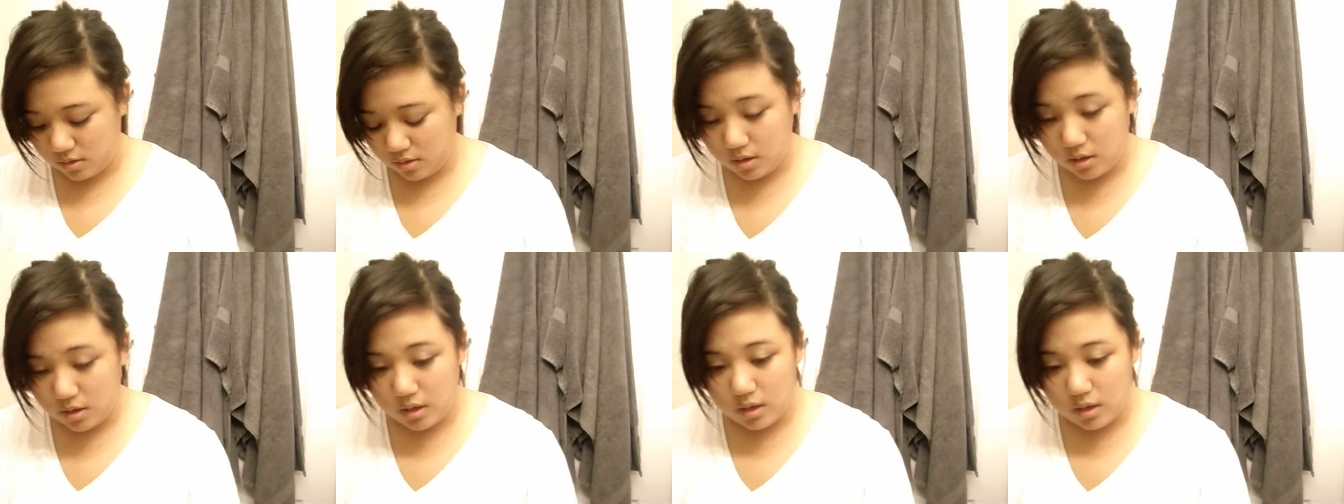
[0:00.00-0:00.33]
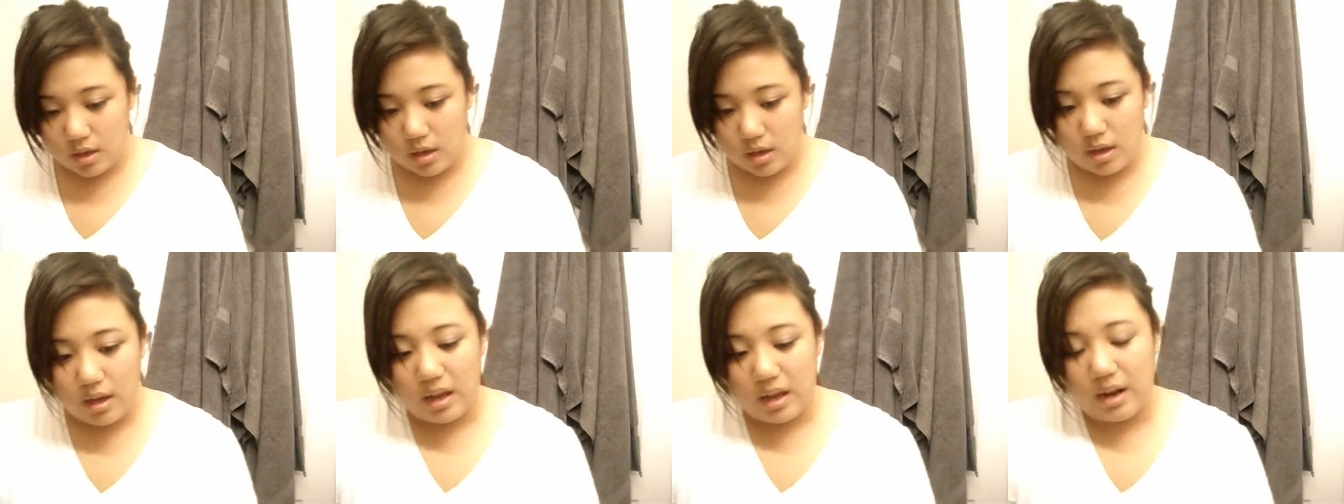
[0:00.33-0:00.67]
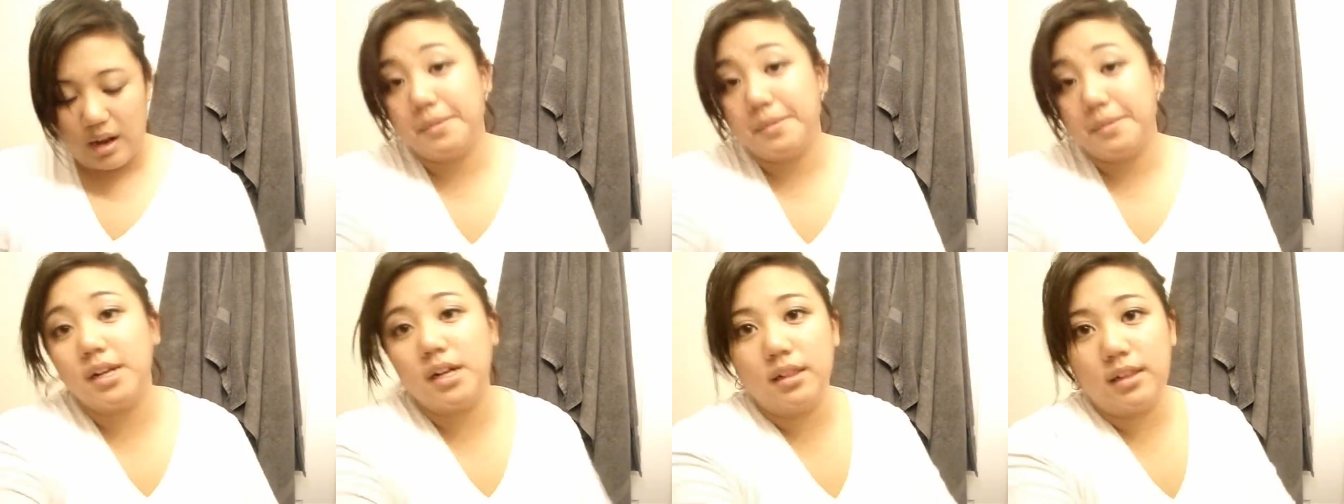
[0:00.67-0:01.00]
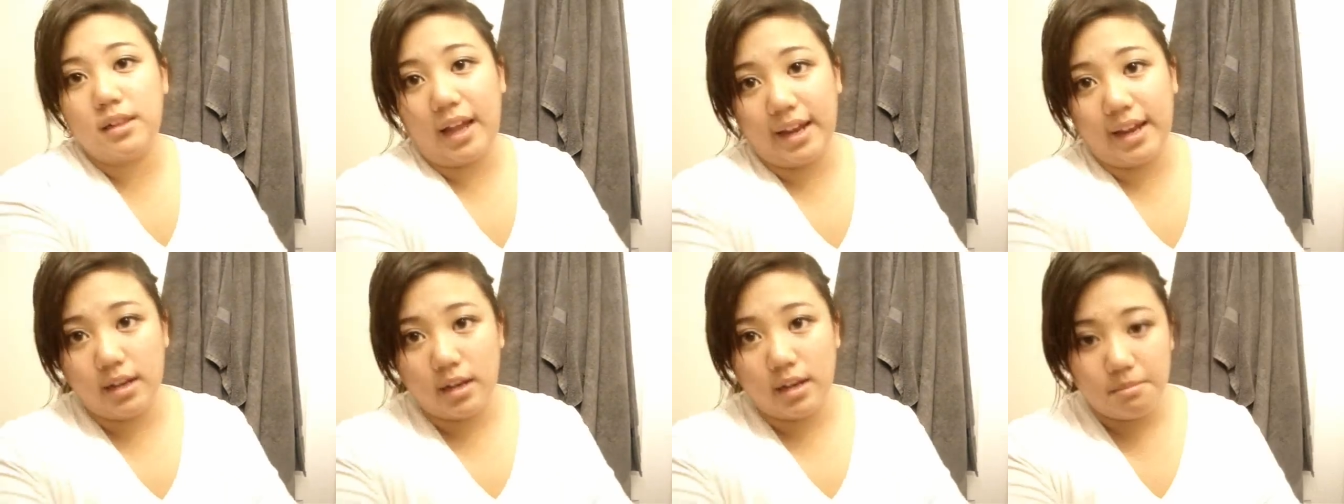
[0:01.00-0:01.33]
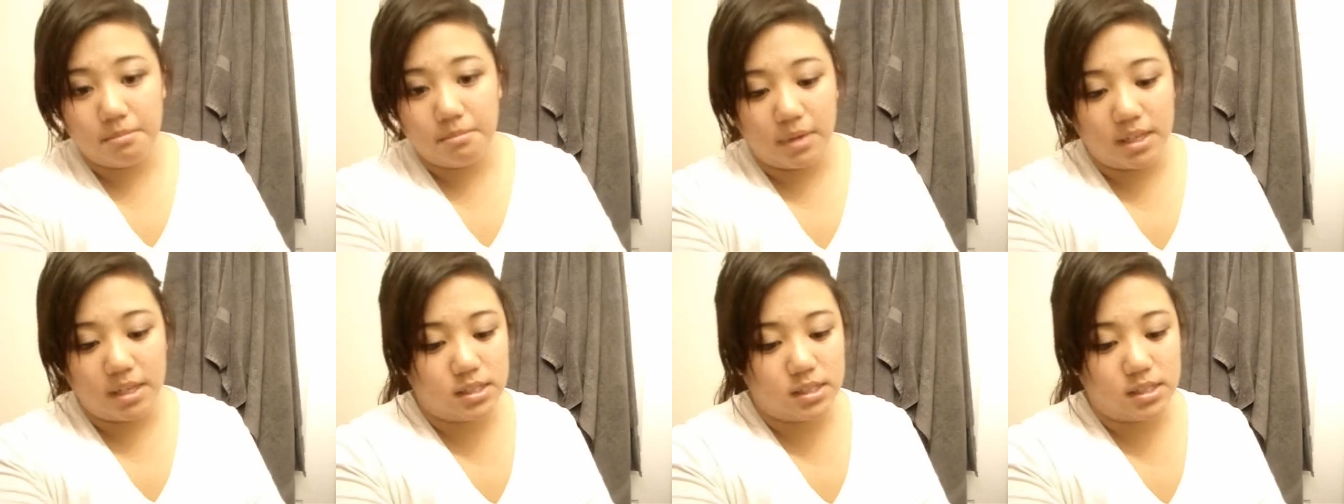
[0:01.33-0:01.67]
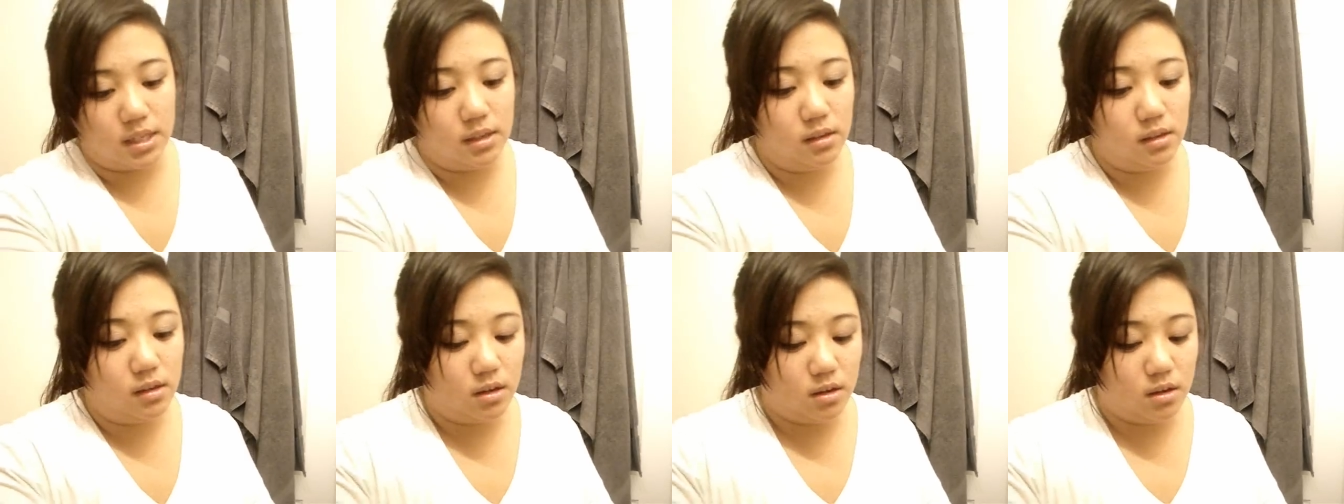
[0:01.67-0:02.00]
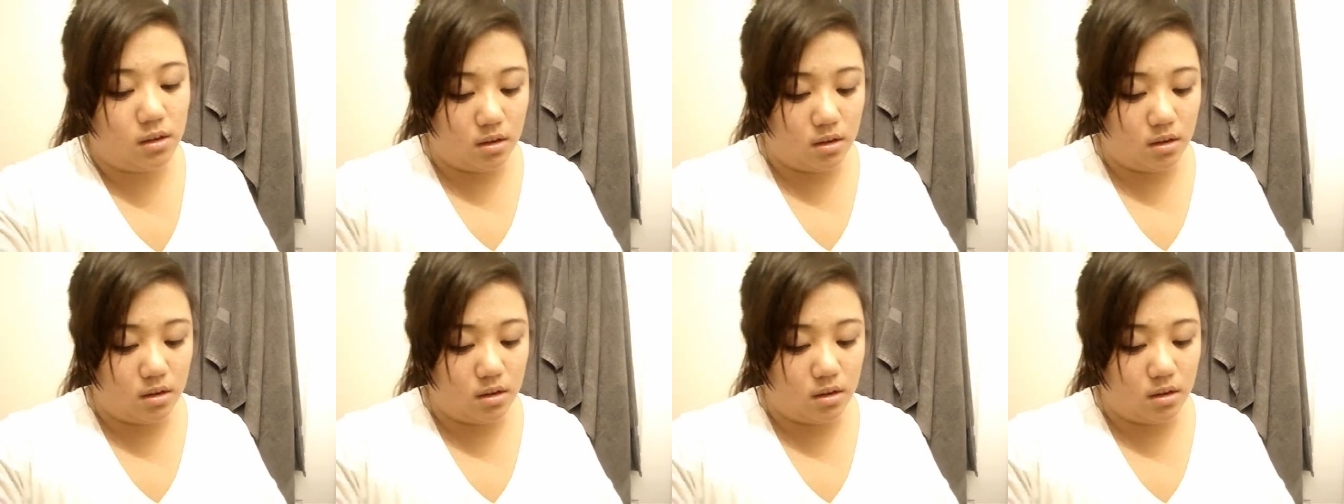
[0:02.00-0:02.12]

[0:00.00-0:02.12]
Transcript: I'm going to line up my sink